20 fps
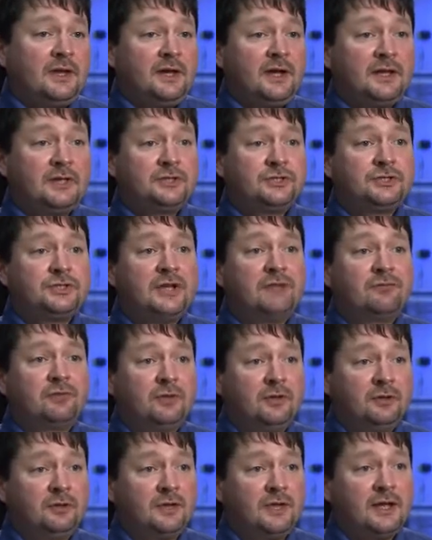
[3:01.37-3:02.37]
uh,
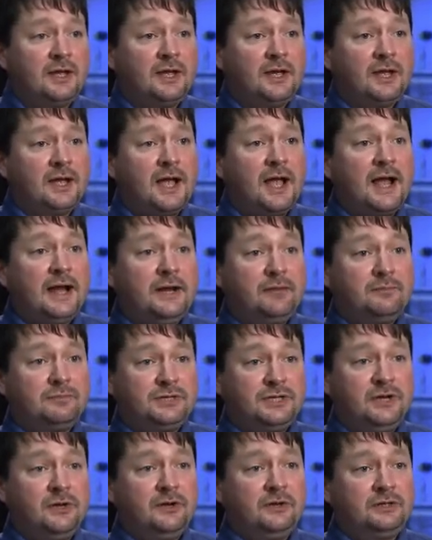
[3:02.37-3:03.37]
several uh,
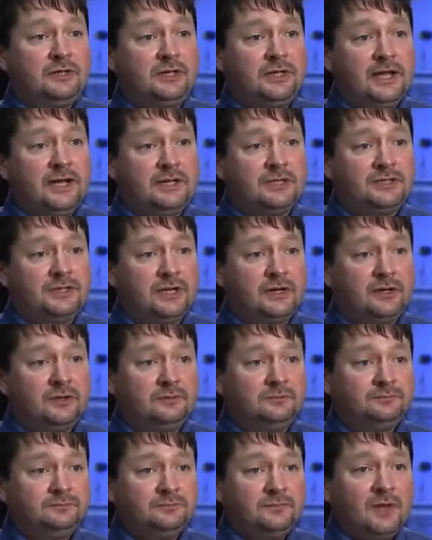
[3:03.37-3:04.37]
items here at the data center.
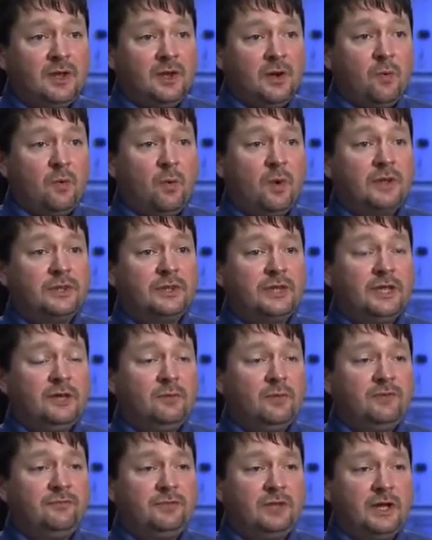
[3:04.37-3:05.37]
One
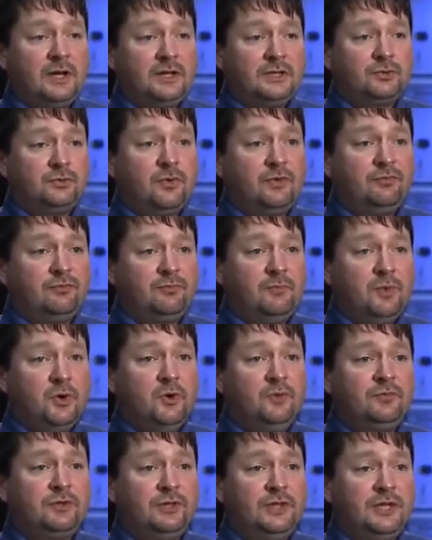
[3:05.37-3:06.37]
thing we've done is we've
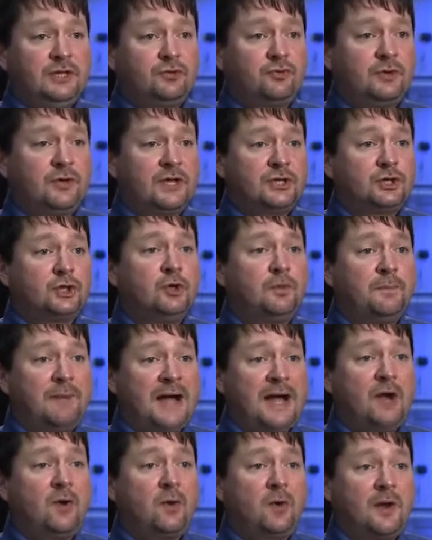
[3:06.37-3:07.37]
moved the traditional
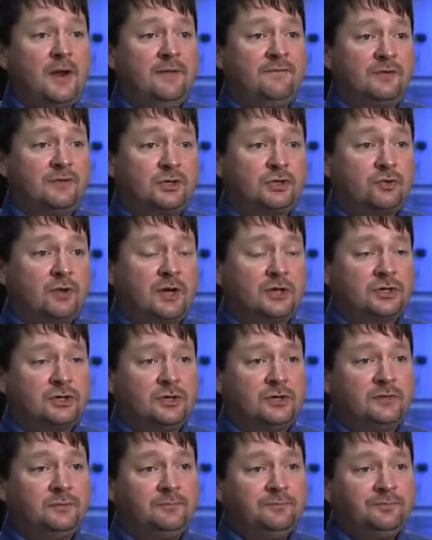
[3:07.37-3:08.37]
power
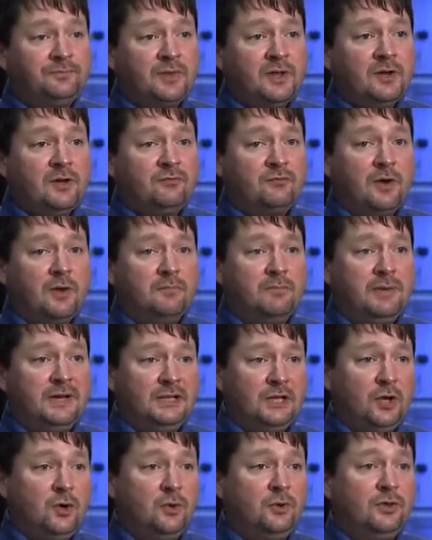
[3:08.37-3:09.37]
infrastructure from
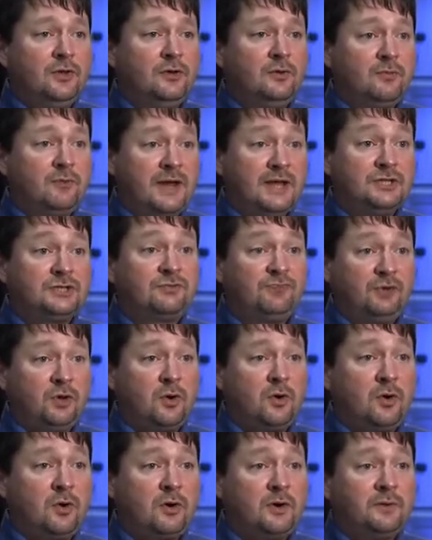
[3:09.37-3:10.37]
below the raised
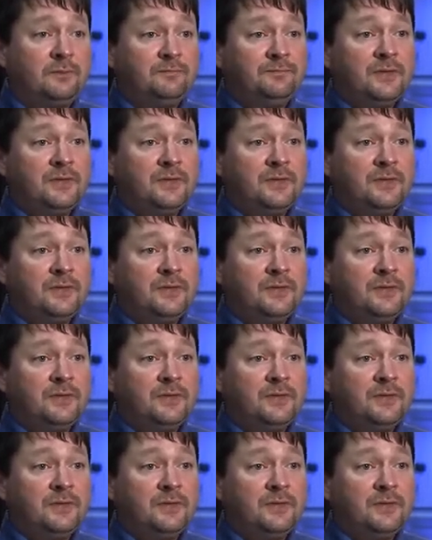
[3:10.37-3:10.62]
floor